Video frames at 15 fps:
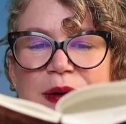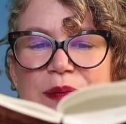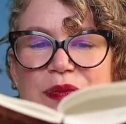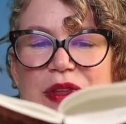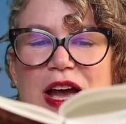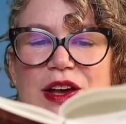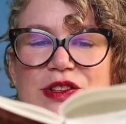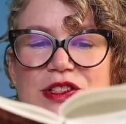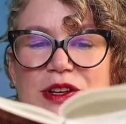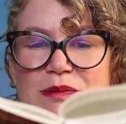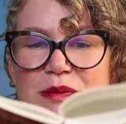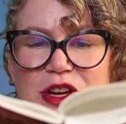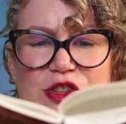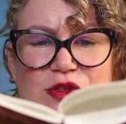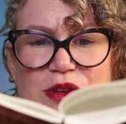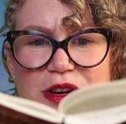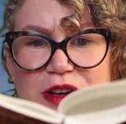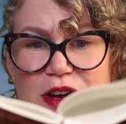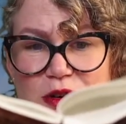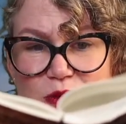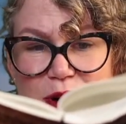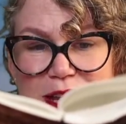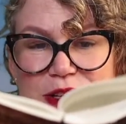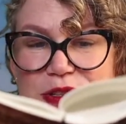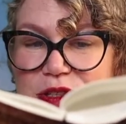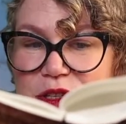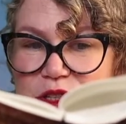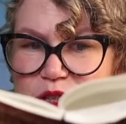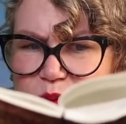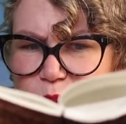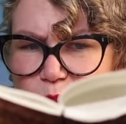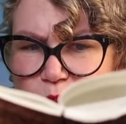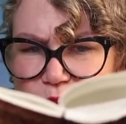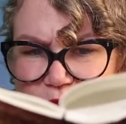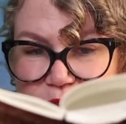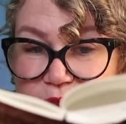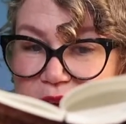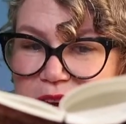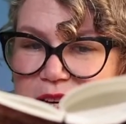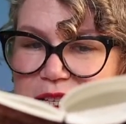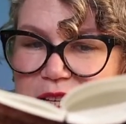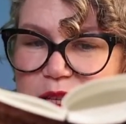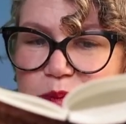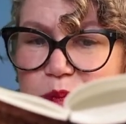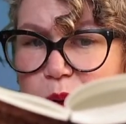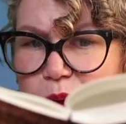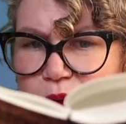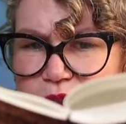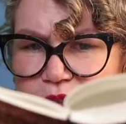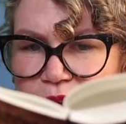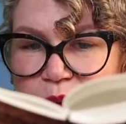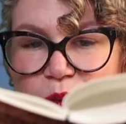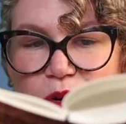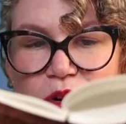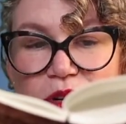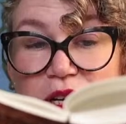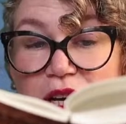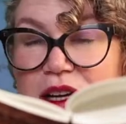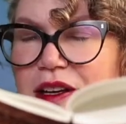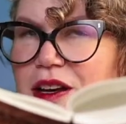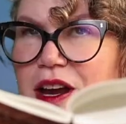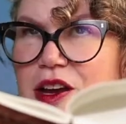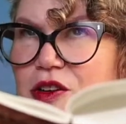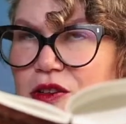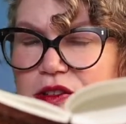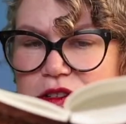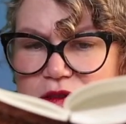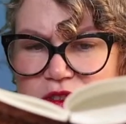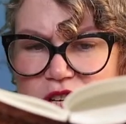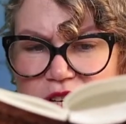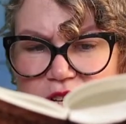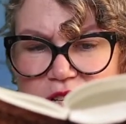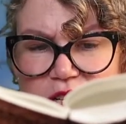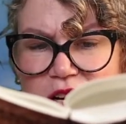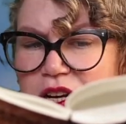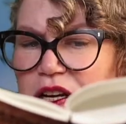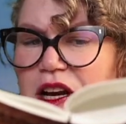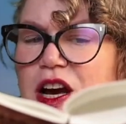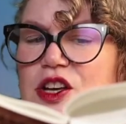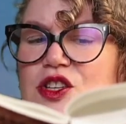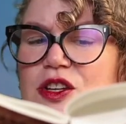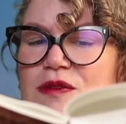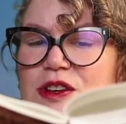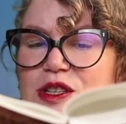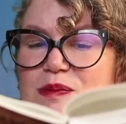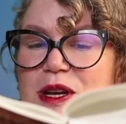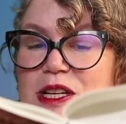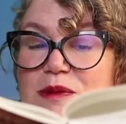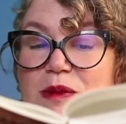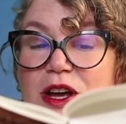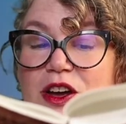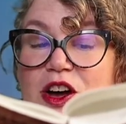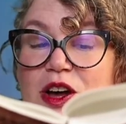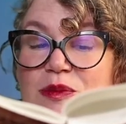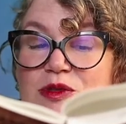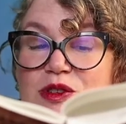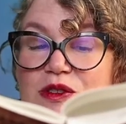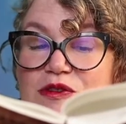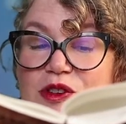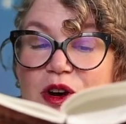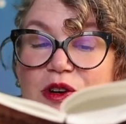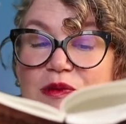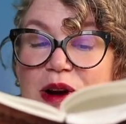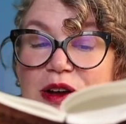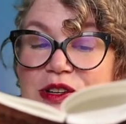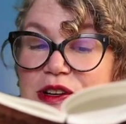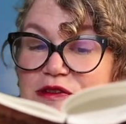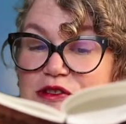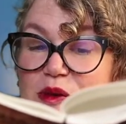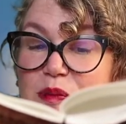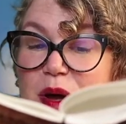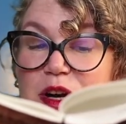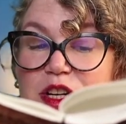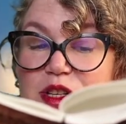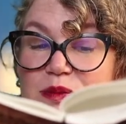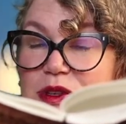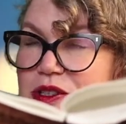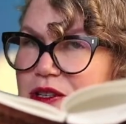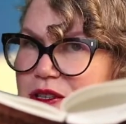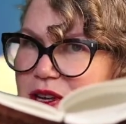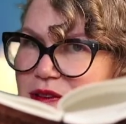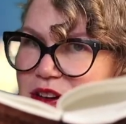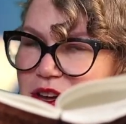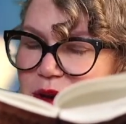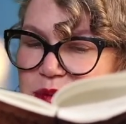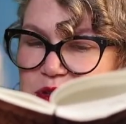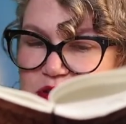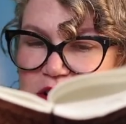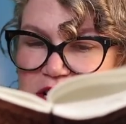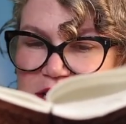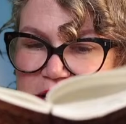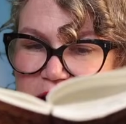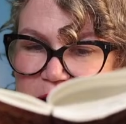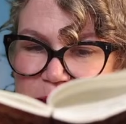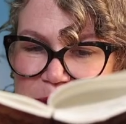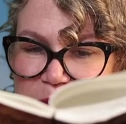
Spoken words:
As to measuring her waist in sport, as they did, bold young brood, I couldn't have done it. I should have expected my arm to have grown round it for a punishment and never come straight again.